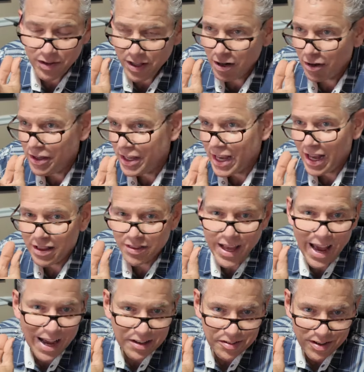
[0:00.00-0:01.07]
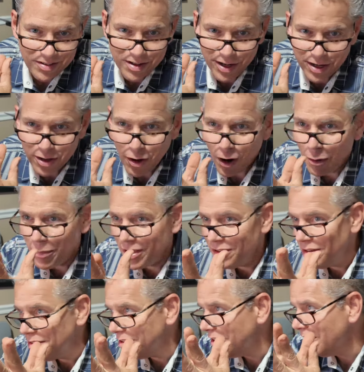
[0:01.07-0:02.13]
You know, you got tax season in the car
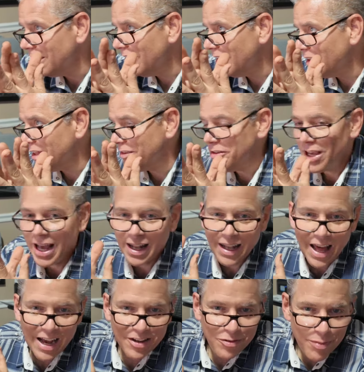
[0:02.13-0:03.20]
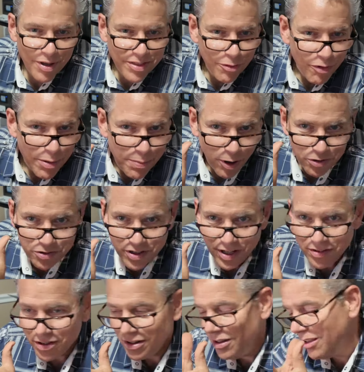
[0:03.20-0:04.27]
business, then you got locksmith and repo
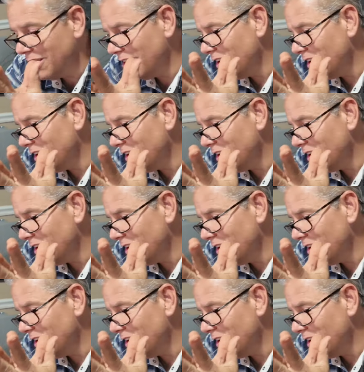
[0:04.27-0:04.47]
season.